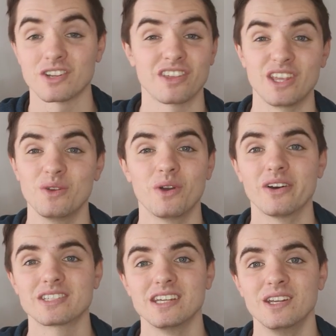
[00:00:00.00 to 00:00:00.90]
I think you
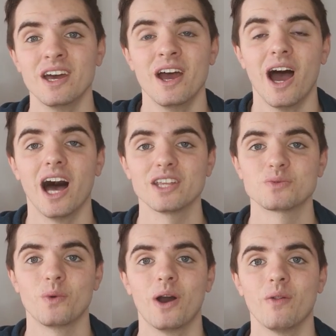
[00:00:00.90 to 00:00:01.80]
guys did as
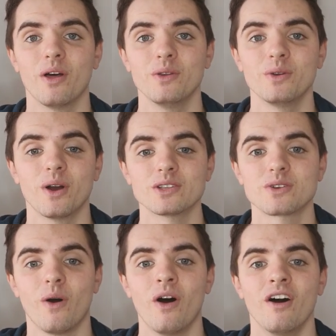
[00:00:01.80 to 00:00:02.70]
well though. You guys
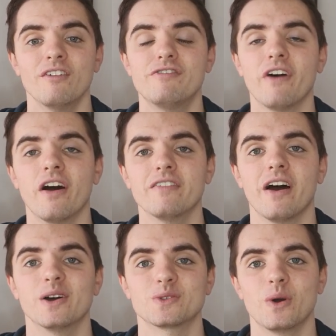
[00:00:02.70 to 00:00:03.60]
got 5
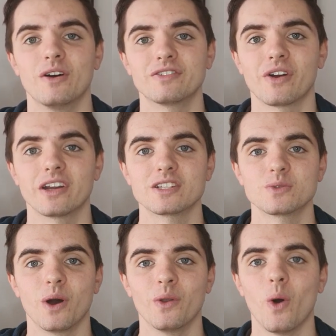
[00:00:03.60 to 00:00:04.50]
out of 12 correct as
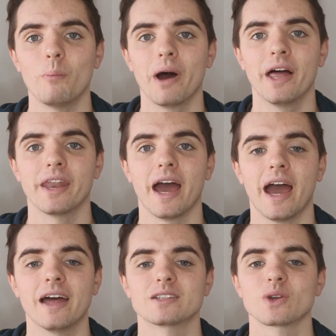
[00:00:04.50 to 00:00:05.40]
well. Not bad
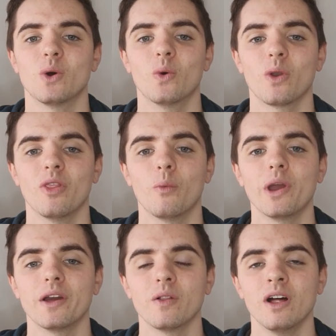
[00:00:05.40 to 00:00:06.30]
at all. And the
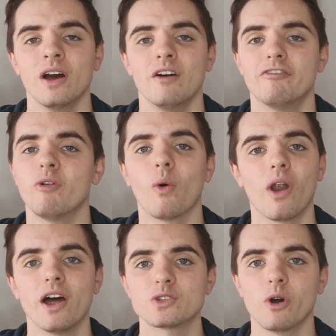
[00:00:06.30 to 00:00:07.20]
wheel, 4
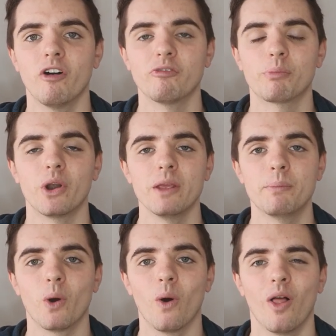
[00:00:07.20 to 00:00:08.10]
out of 12, pretty
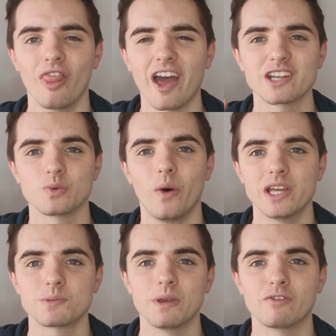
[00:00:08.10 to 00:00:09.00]
poor, and that's why
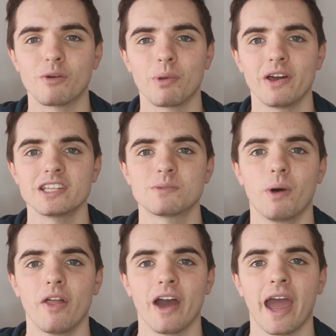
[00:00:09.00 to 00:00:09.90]
it's been replaced
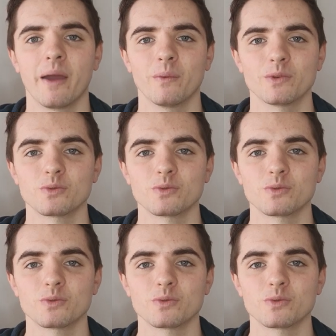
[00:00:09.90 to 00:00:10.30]
by the Hounds.